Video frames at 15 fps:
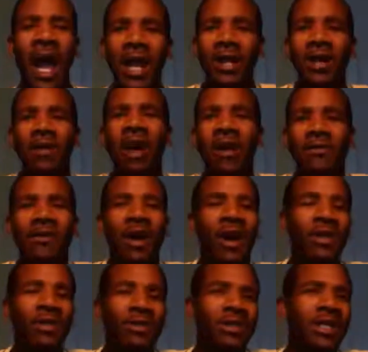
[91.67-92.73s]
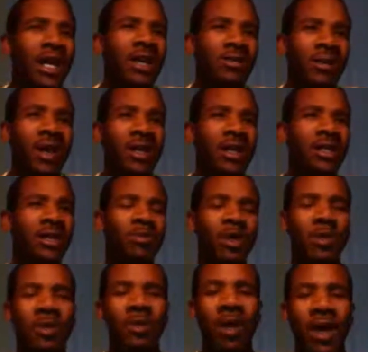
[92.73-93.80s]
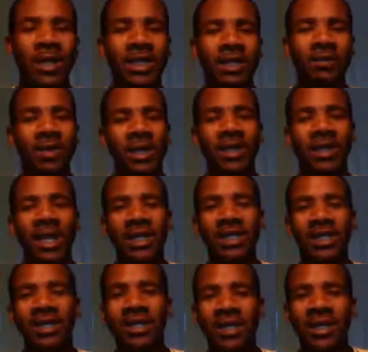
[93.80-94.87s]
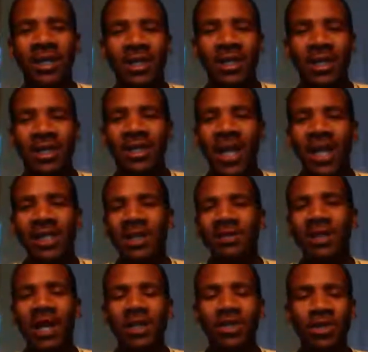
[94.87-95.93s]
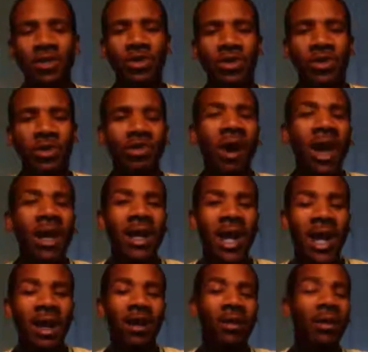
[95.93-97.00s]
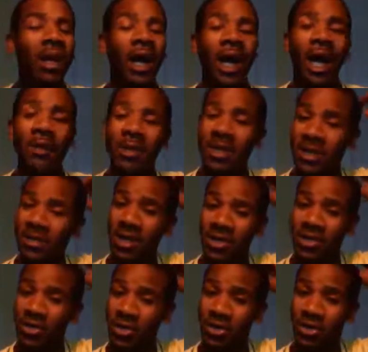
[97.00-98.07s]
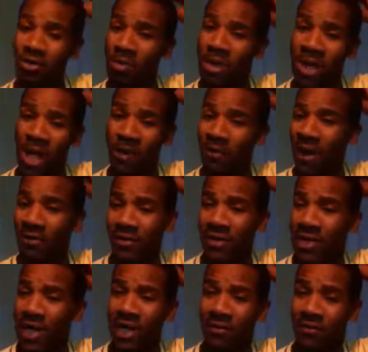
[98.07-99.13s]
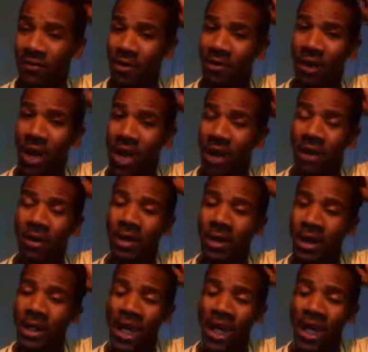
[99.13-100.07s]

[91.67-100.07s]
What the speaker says: know I've gone through sound around dozens of people watching, but that's not something I choose to do right now. Not something I choose to do in my life. I haven't done it for a while.